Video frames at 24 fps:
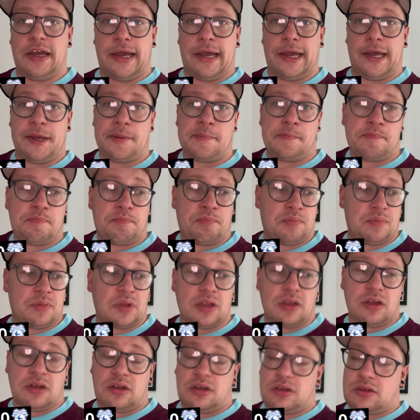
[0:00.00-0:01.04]

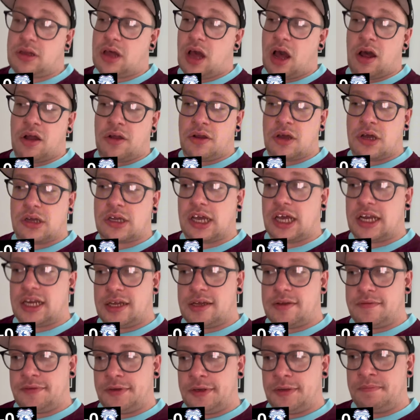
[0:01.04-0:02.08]
Can't knock
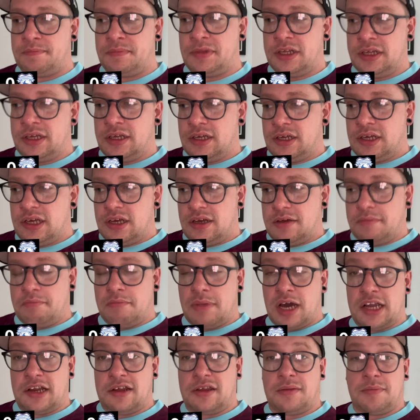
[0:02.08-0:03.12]
any of them.
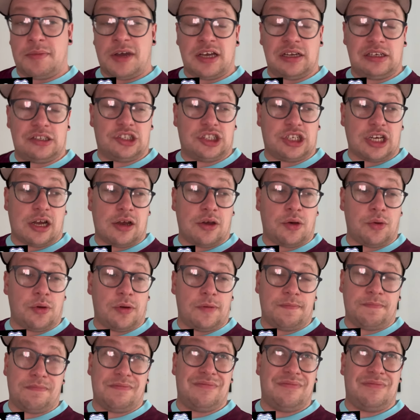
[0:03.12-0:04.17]
Man of the match shout,